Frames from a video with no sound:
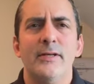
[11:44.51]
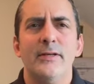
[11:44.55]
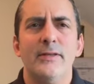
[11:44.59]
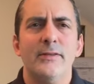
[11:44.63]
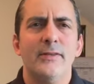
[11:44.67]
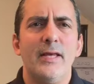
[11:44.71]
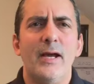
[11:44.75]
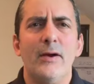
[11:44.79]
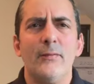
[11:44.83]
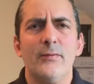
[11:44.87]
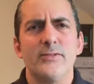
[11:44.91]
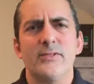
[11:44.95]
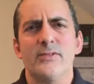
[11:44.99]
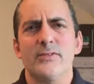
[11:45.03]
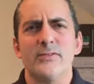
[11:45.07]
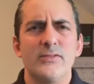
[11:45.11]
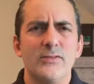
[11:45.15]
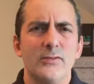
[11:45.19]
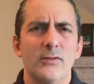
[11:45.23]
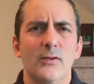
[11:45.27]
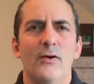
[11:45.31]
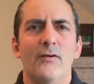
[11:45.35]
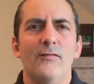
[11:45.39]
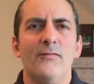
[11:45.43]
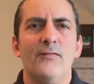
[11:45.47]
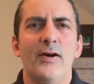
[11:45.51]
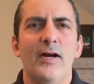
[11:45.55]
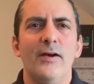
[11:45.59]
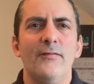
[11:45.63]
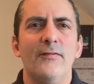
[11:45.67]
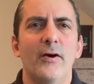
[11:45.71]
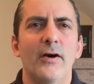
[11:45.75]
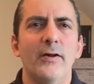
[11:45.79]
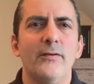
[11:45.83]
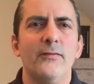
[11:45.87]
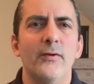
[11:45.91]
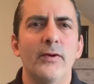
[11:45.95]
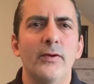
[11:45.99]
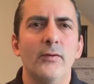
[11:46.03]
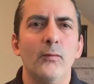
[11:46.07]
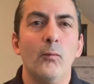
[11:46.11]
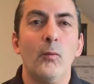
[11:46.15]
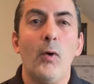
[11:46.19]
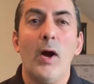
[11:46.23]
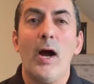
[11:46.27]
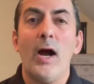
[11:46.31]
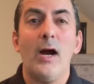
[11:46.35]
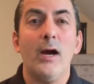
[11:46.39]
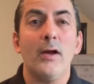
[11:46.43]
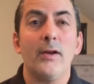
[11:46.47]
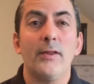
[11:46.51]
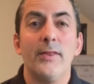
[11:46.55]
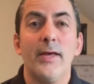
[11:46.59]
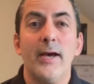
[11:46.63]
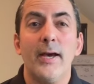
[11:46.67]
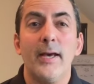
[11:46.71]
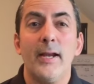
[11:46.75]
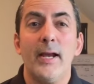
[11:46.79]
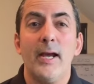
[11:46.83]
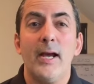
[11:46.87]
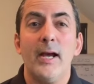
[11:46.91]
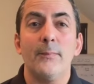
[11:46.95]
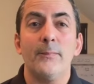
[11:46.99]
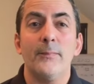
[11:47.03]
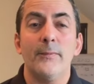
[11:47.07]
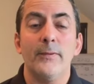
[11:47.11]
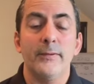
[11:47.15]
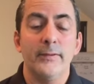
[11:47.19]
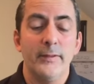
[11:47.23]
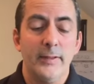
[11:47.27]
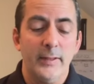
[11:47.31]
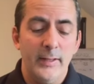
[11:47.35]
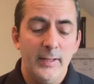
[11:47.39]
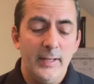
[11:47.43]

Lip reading: a slow 500. Well, how did that happen?